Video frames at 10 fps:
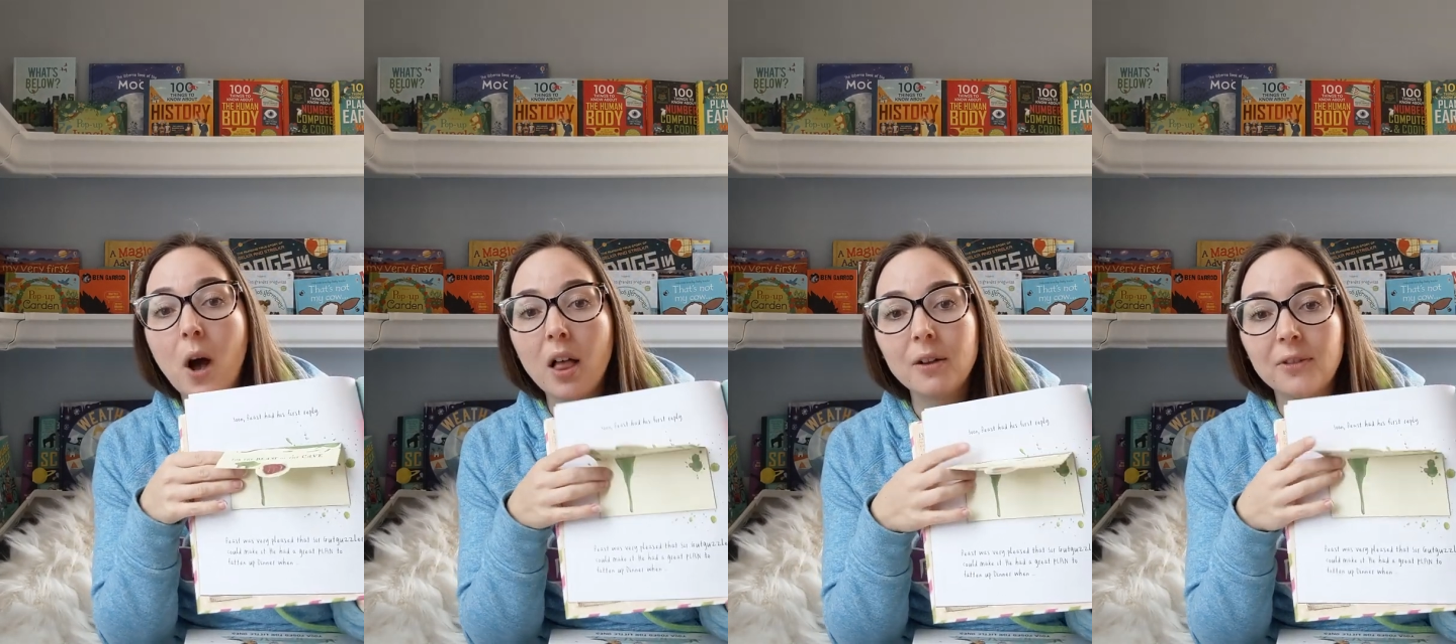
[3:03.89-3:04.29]

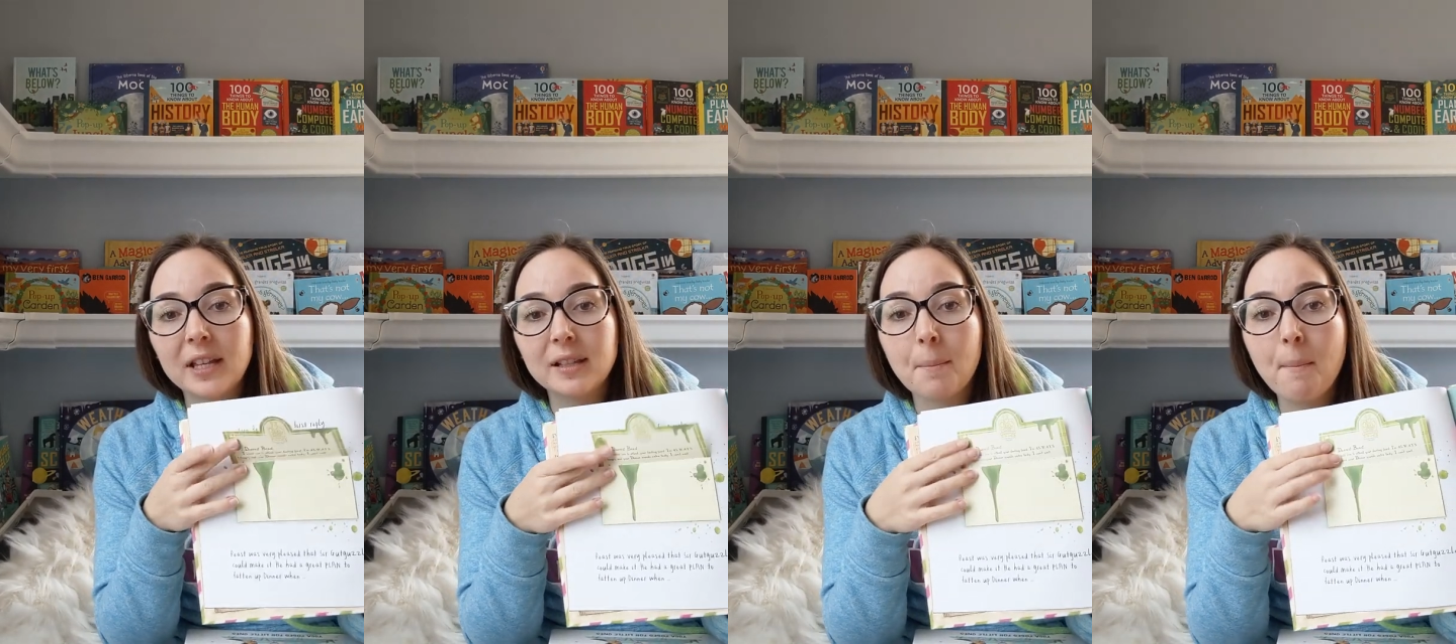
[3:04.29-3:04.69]
all of
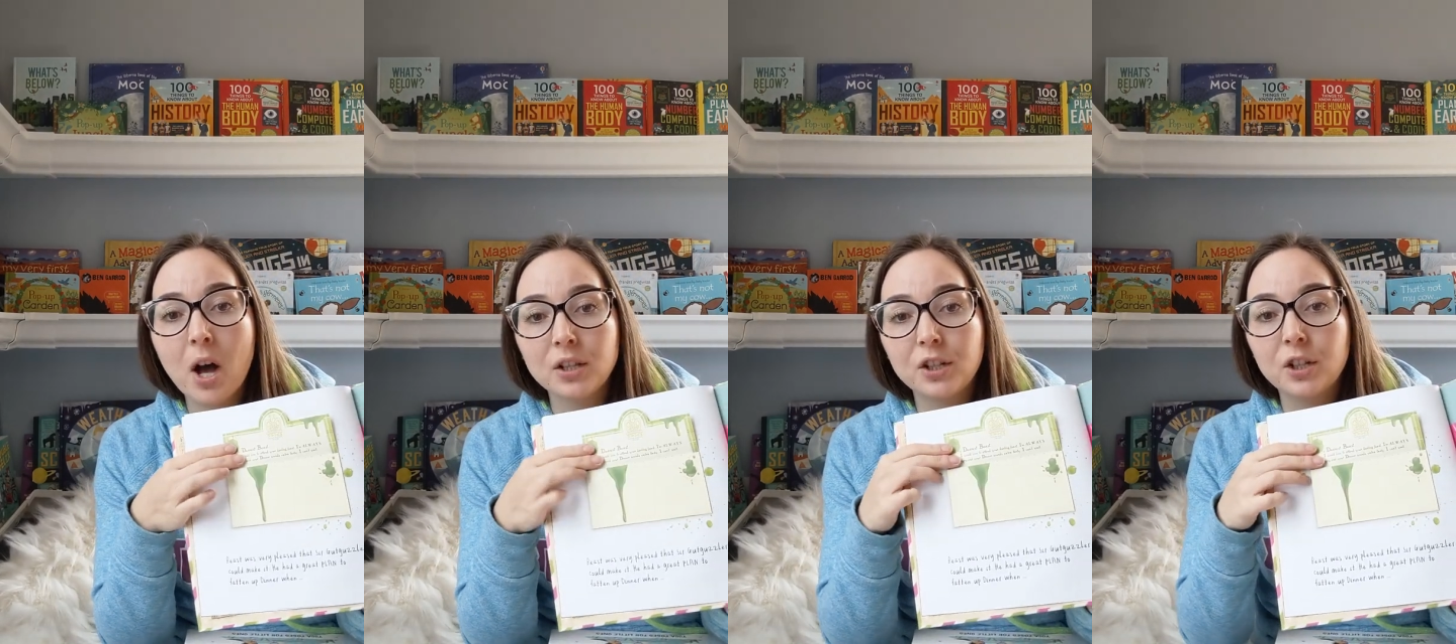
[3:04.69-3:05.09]
his
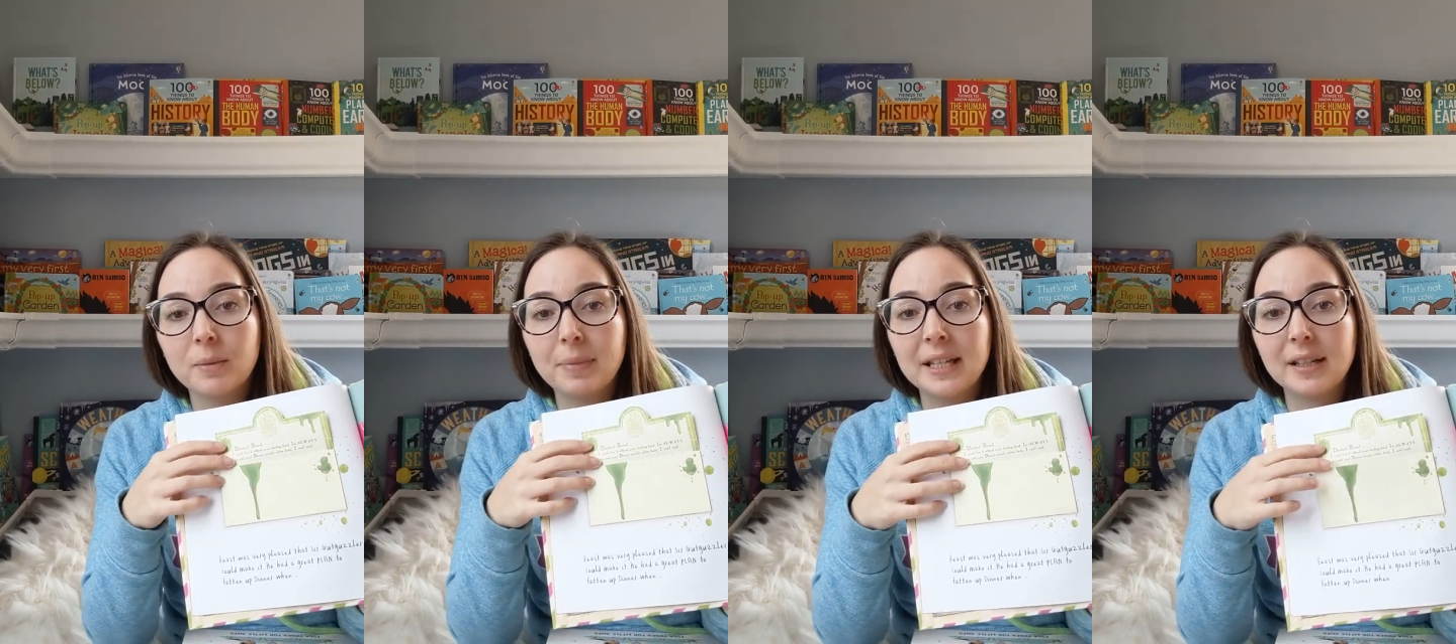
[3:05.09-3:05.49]

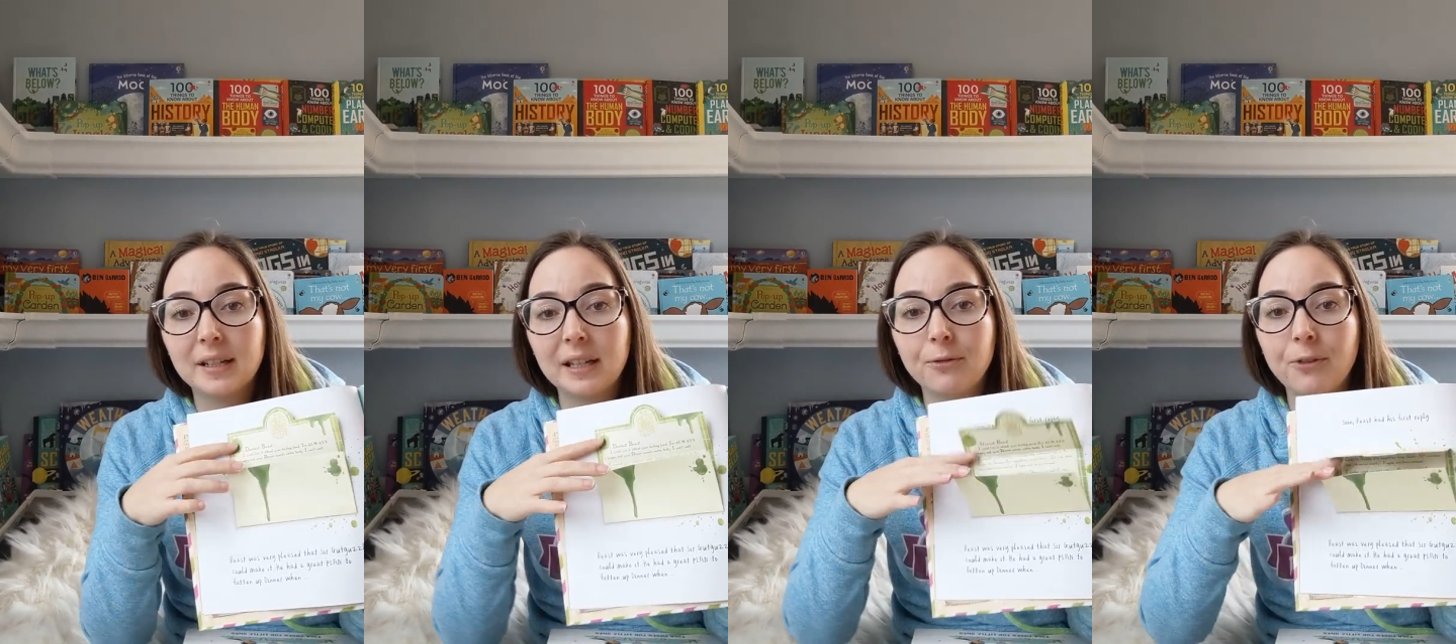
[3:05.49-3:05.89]
monster
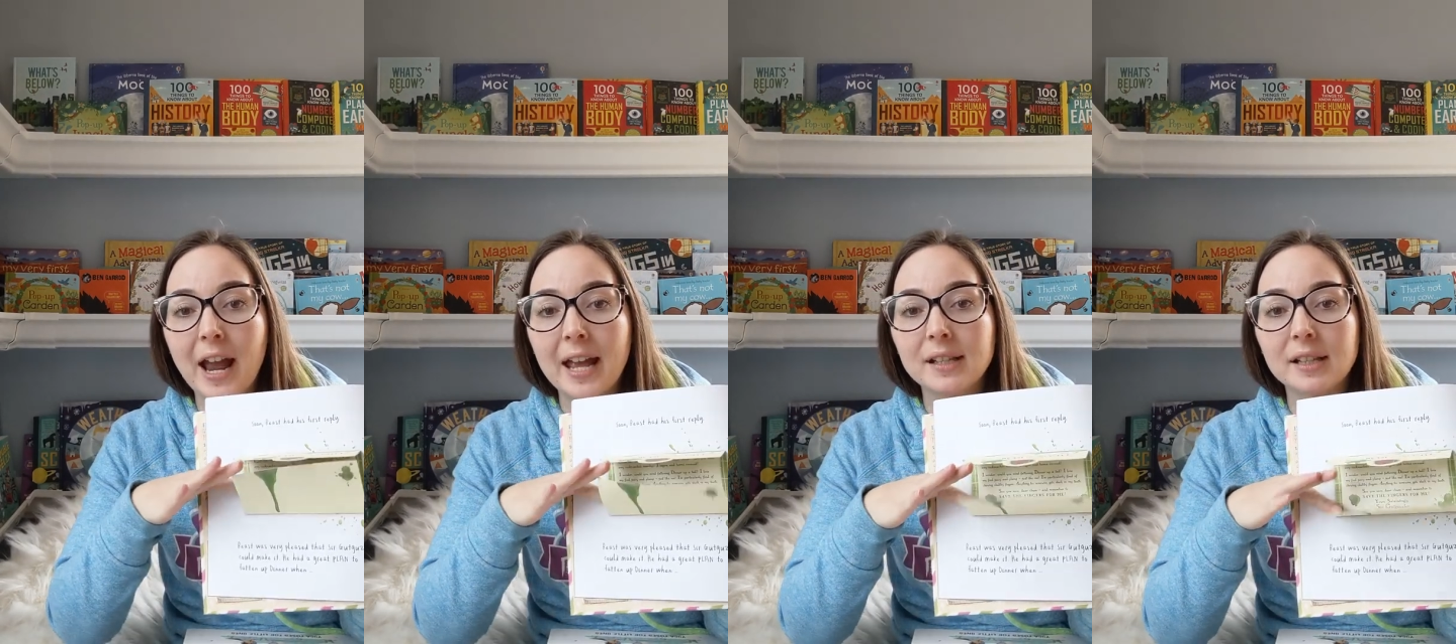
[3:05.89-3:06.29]
beastly
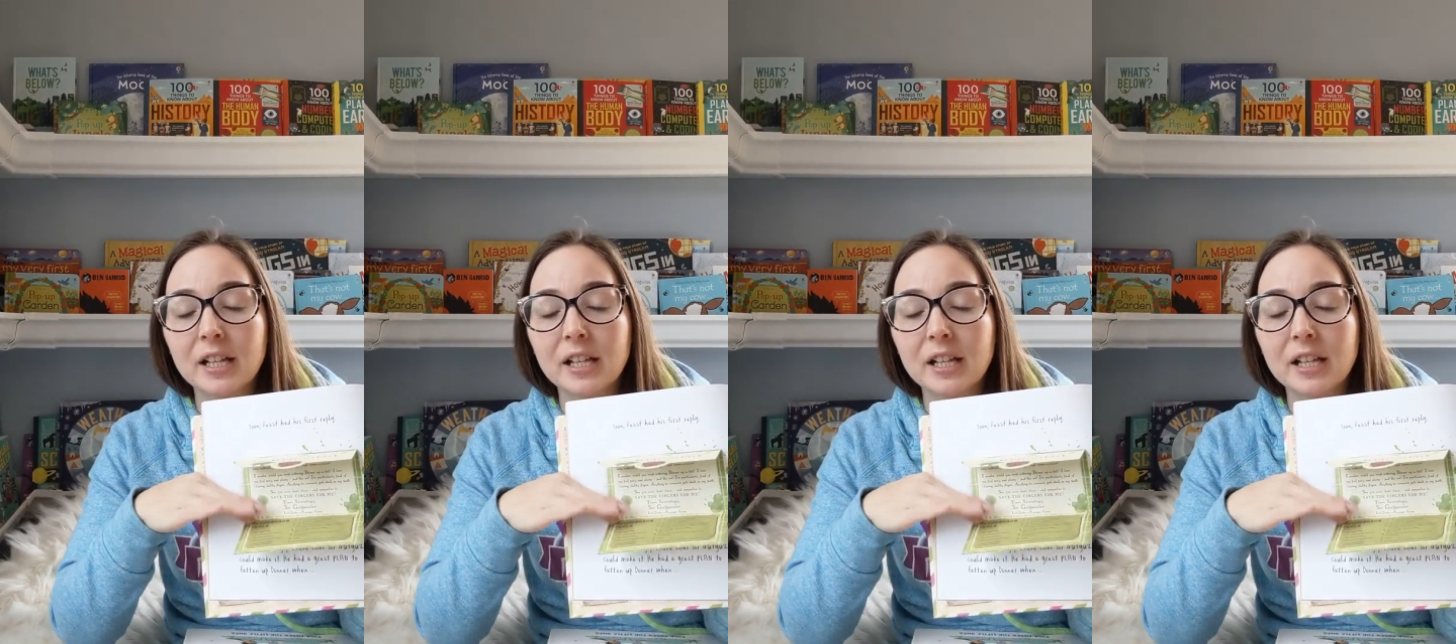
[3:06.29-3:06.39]
friends.